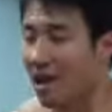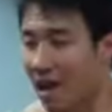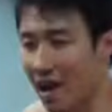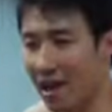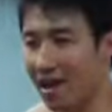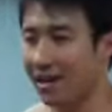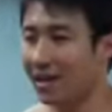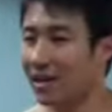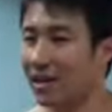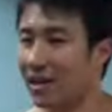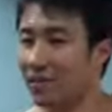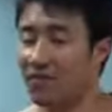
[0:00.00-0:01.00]
And
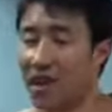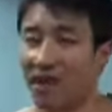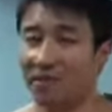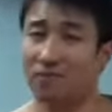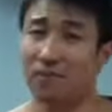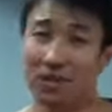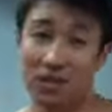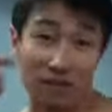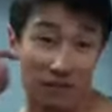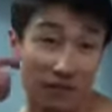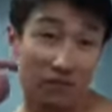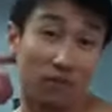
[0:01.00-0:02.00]
if you haven't been
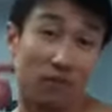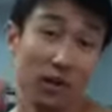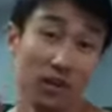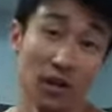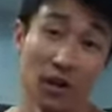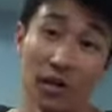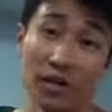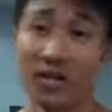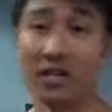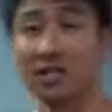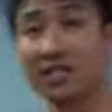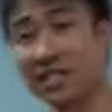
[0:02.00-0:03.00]
lifting for very long,
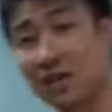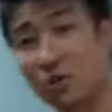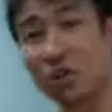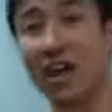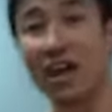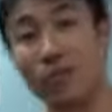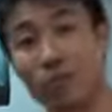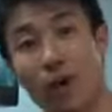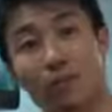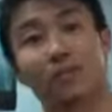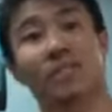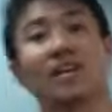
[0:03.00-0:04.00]
stick with 8 reps